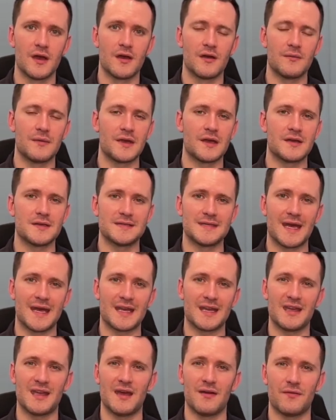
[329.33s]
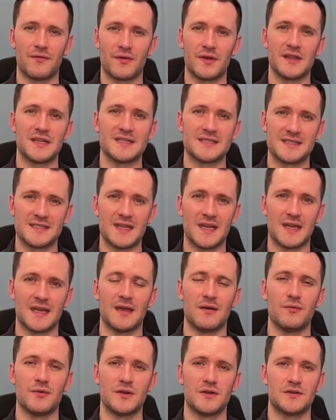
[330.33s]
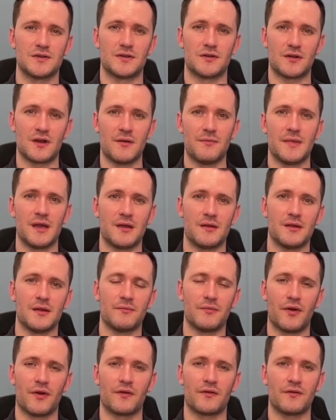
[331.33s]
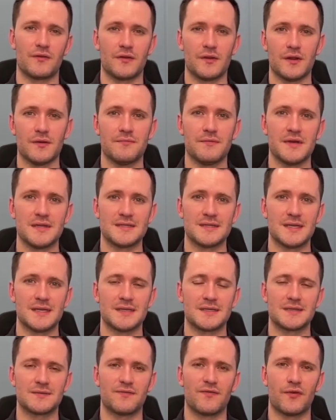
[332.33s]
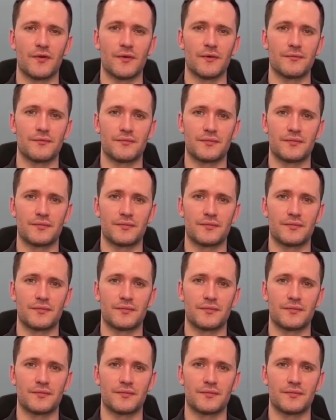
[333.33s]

because that can get really sticky when you start commingling personal and business for